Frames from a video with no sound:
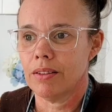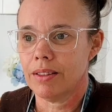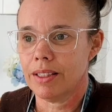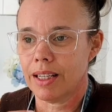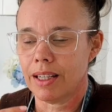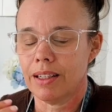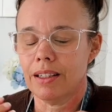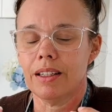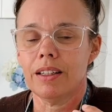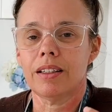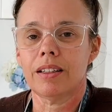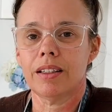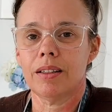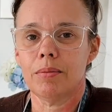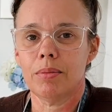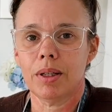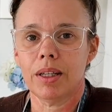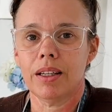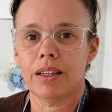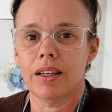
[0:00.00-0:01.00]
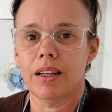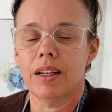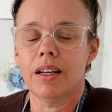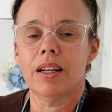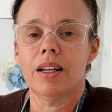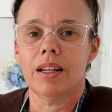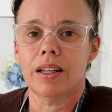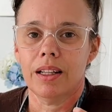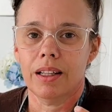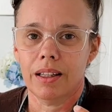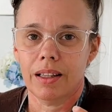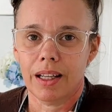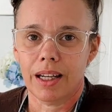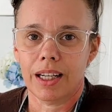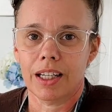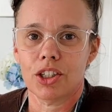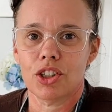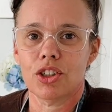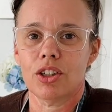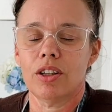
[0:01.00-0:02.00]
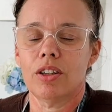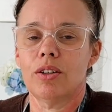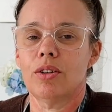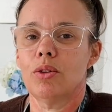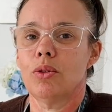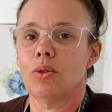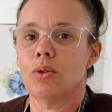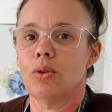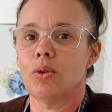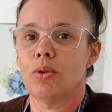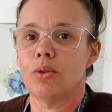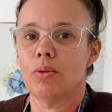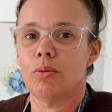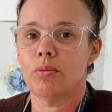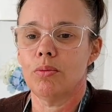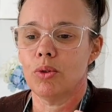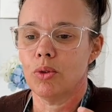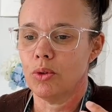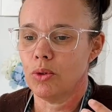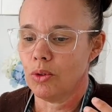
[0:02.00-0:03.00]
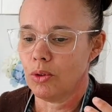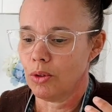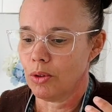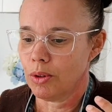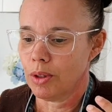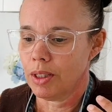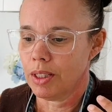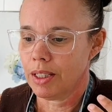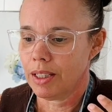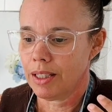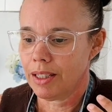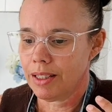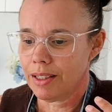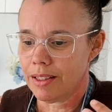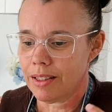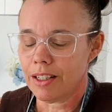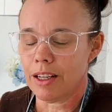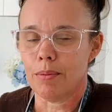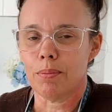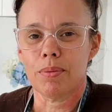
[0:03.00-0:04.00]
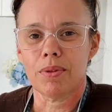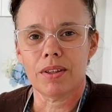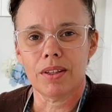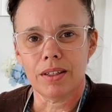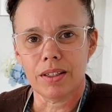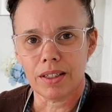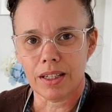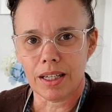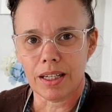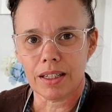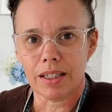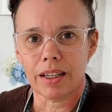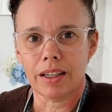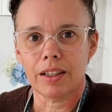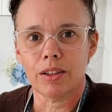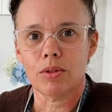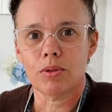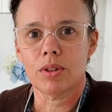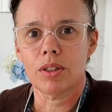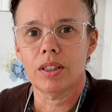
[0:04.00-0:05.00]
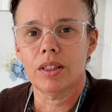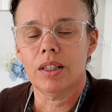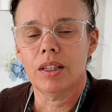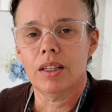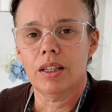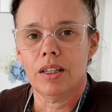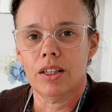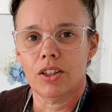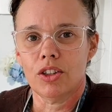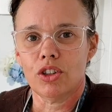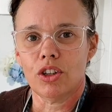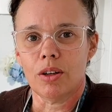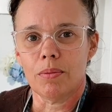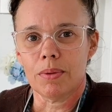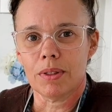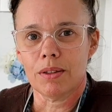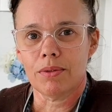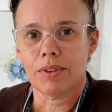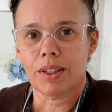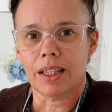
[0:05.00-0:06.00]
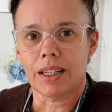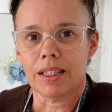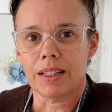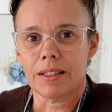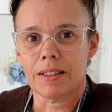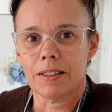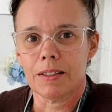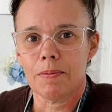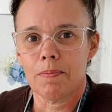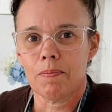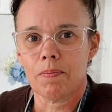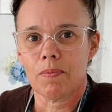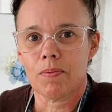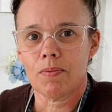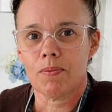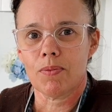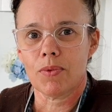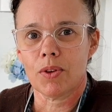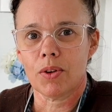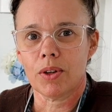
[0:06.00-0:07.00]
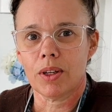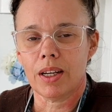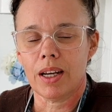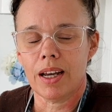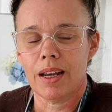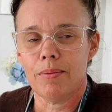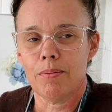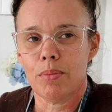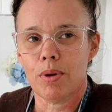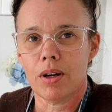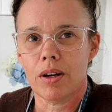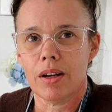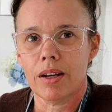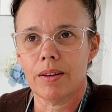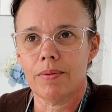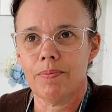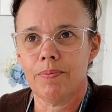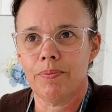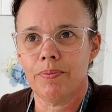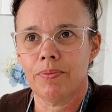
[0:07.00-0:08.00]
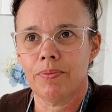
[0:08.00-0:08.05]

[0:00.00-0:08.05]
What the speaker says: technically be larger or more in-depth and detailed types of cakes. Okay, and by